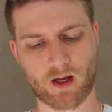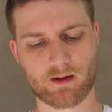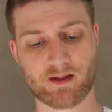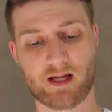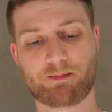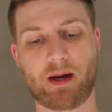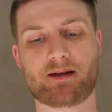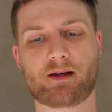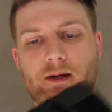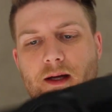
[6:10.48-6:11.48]
So that's
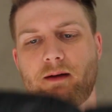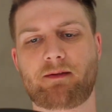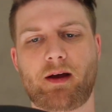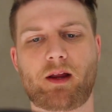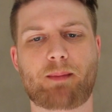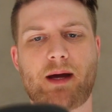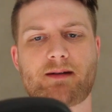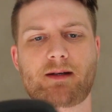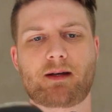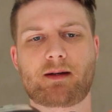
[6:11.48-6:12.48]
basically it, fairly
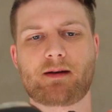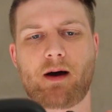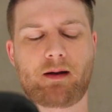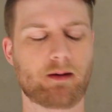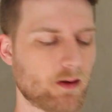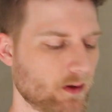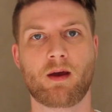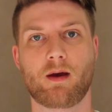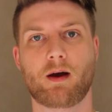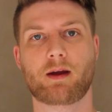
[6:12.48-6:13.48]
basic in design.
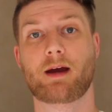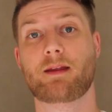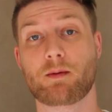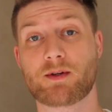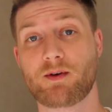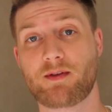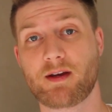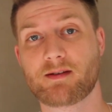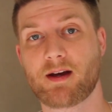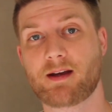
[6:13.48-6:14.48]
Okay, there were two
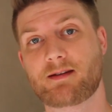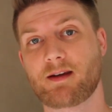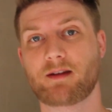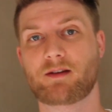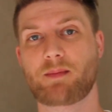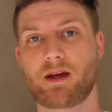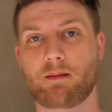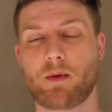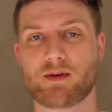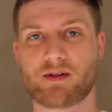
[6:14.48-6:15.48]
things I considered to be
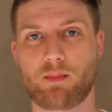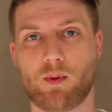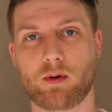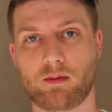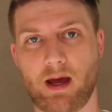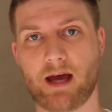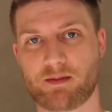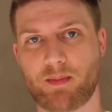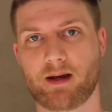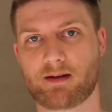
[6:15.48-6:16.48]
the most important
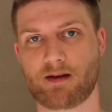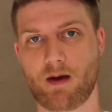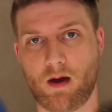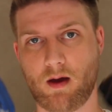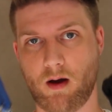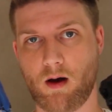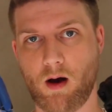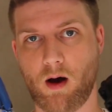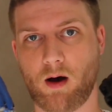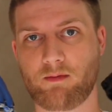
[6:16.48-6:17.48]
aspects
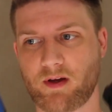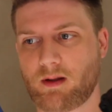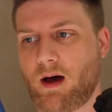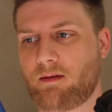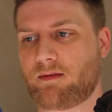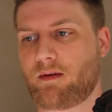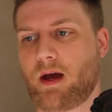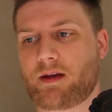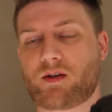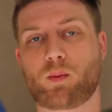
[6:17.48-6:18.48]
of the glove
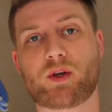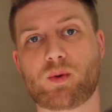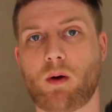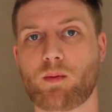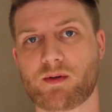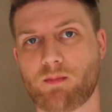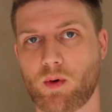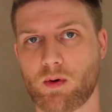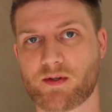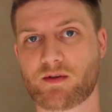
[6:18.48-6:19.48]
as to which one was
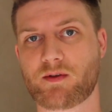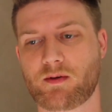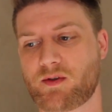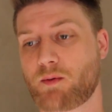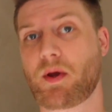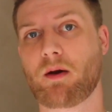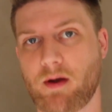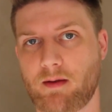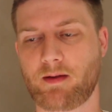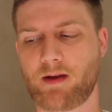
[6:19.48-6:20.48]
more
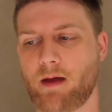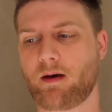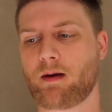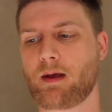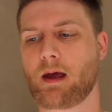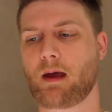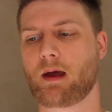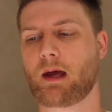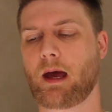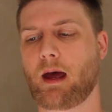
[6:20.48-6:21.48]
superior than the other.
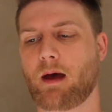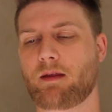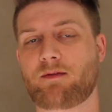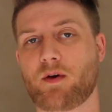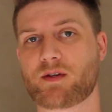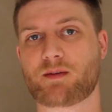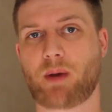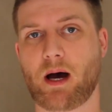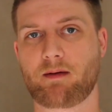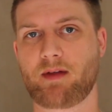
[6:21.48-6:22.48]
The first
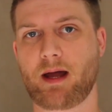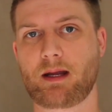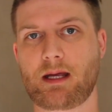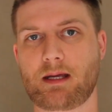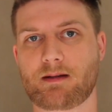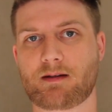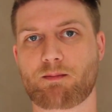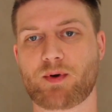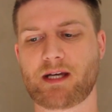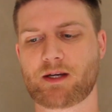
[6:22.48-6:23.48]
part of that is
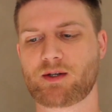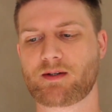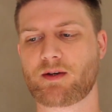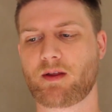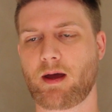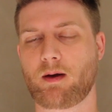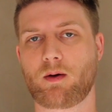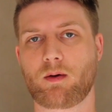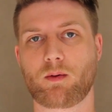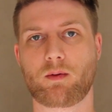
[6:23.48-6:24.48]
protection to
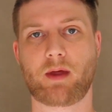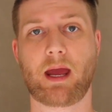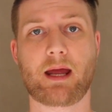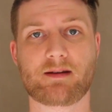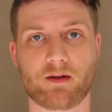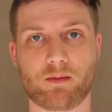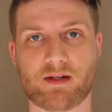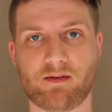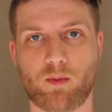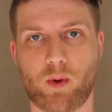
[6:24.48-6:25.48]
the hands and the
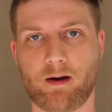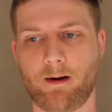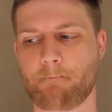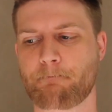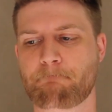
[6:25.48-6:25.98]
wrists of the wearer.